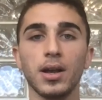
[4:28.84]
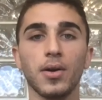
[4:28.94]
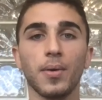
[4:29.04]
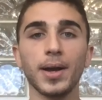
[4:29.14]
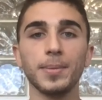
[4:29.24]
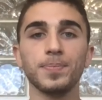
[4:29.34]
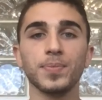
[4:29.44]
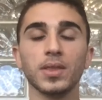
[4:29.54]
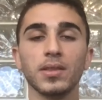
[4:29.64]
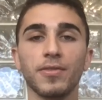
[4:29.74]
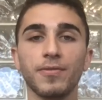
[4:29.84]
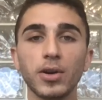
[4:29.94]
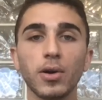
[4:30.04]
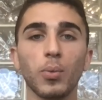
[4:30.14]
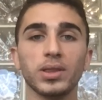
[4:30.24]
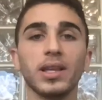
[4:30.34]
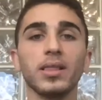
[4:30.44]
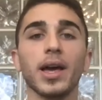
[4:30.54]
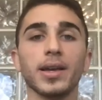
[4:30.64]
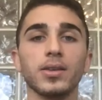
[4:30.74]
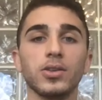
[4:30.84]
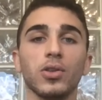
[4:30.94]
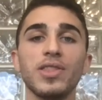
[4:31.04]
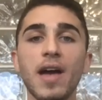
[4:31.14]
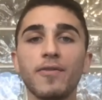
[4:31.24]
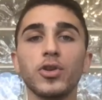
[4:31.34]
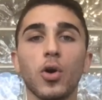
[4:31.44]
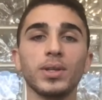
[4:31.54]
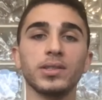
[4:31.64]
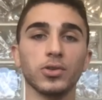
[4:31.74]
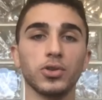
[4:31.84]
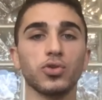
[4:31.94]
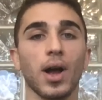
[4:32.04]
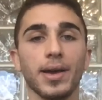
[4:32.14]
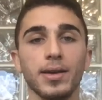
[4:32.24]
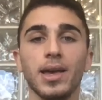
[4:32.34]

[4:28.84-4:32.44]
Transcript: right? Figure out what they like. You'll never know until you try.